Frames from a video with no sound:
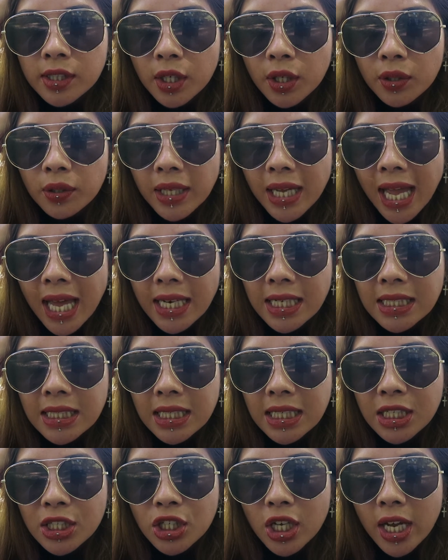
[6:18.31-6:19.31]
So they had a
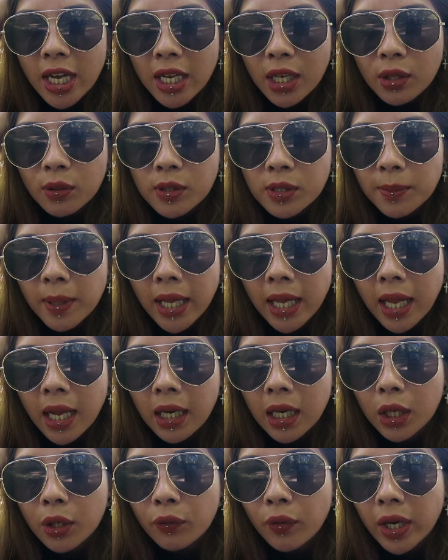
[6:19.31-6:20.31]
DJ who was
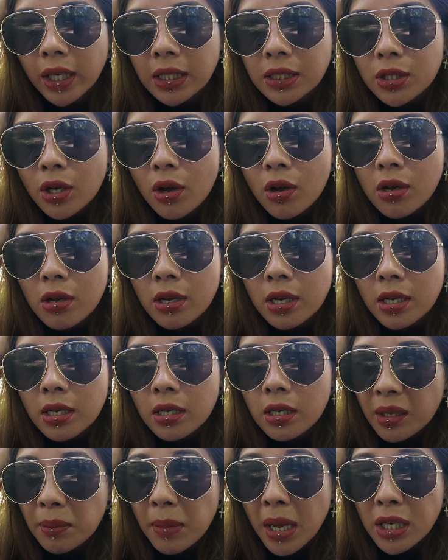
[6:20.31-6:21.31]
playing like
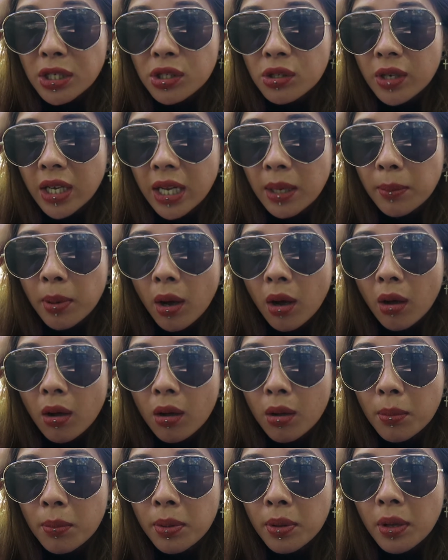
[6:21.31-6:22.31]
reggaeton, commercial hip
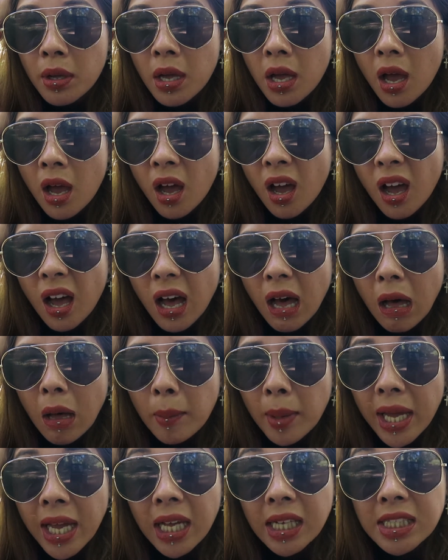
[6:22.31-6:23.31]
hop.
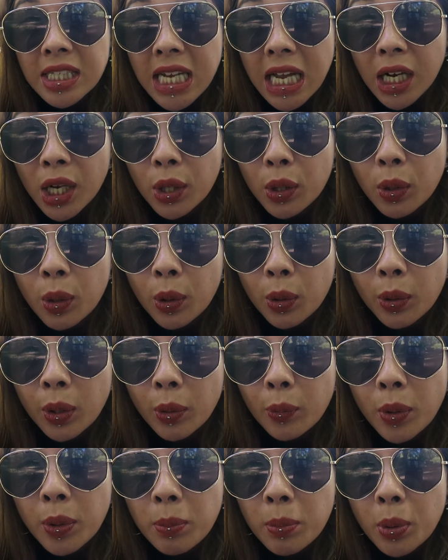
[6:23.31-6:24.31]
I had Yellow
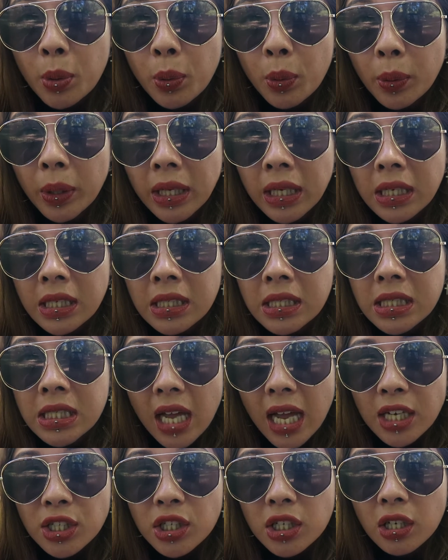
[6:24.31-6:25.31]
Claw at one point,
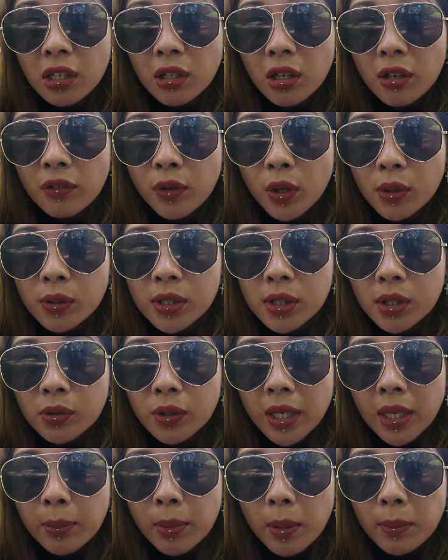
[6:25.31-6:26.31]
actually a lot of old
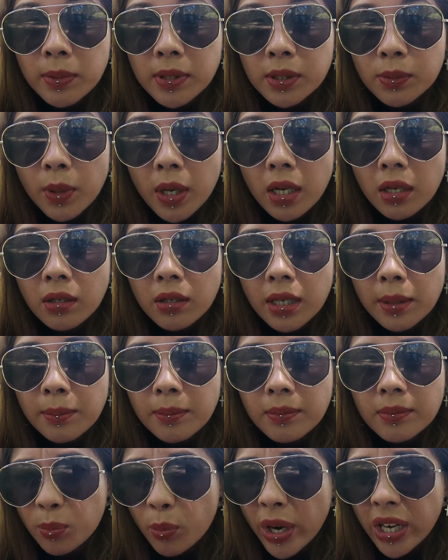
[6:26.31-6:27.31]
school hip hop as well,
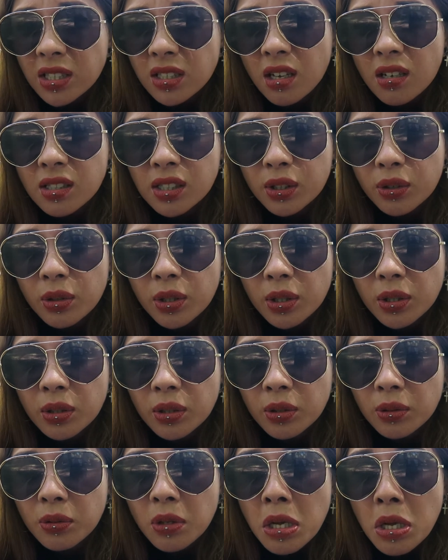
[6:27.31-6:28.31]
and breakdance
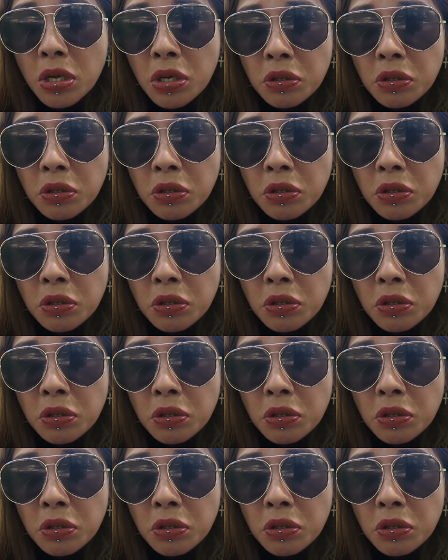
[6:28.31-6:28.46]
crew